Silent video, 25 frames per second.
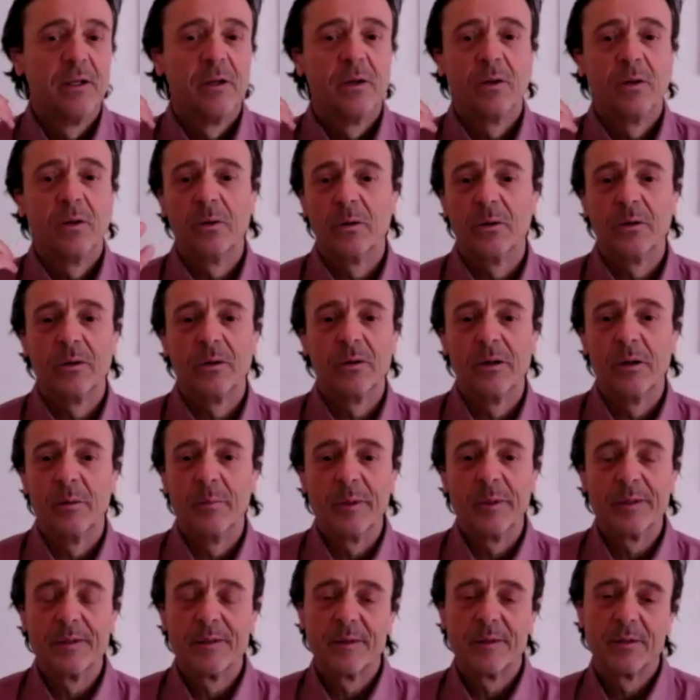or a
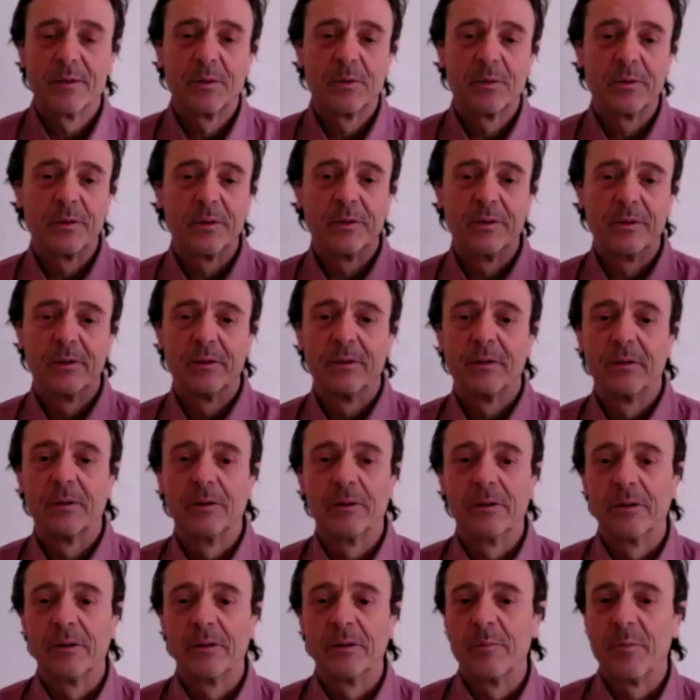business owner
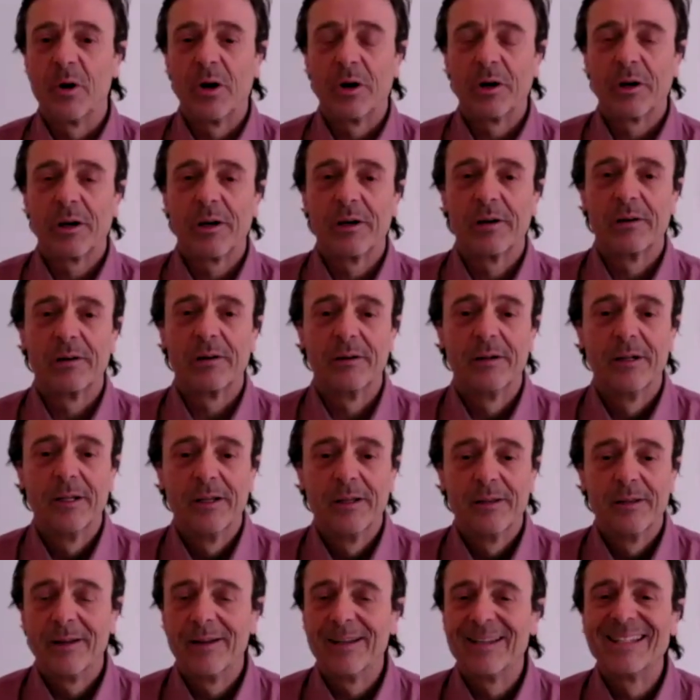or a marketer,
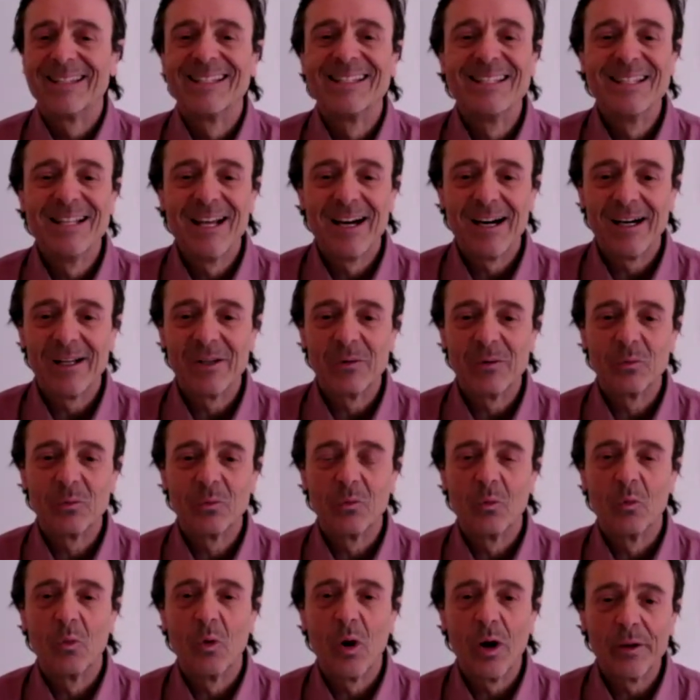that is not
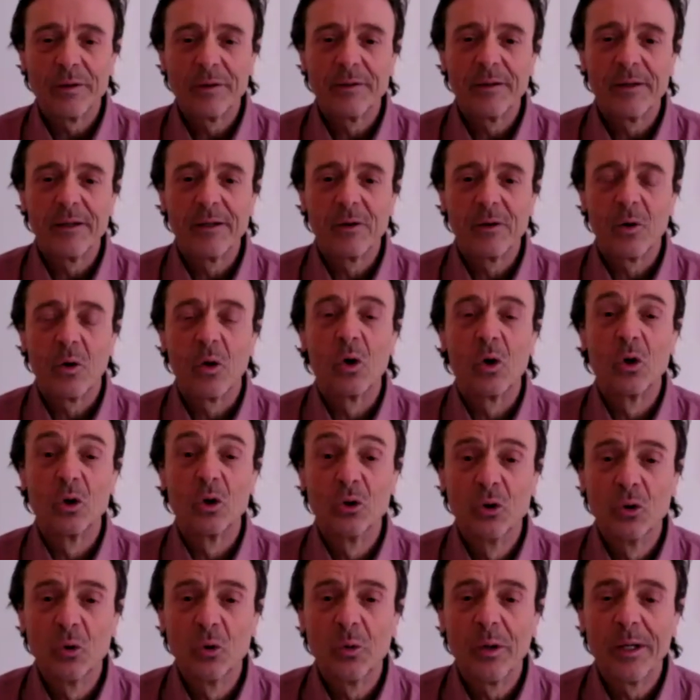wanting or
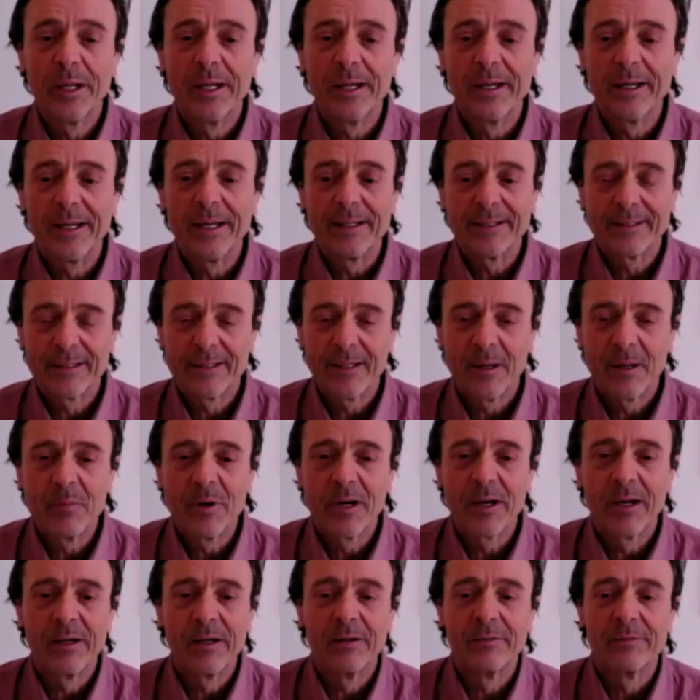doing some
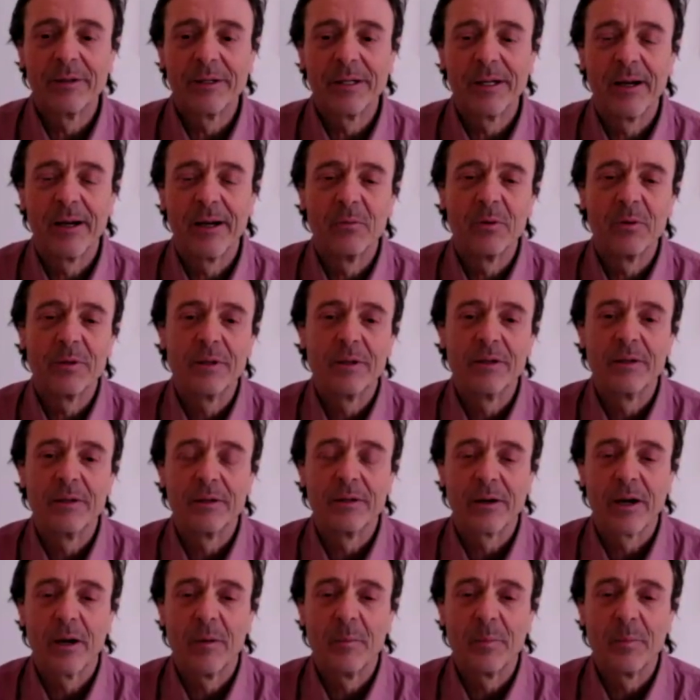kind of AI within their
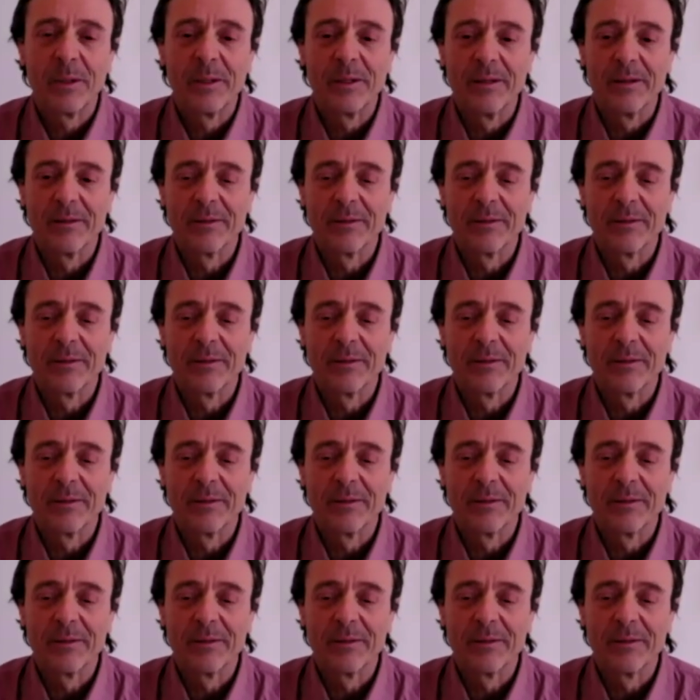company.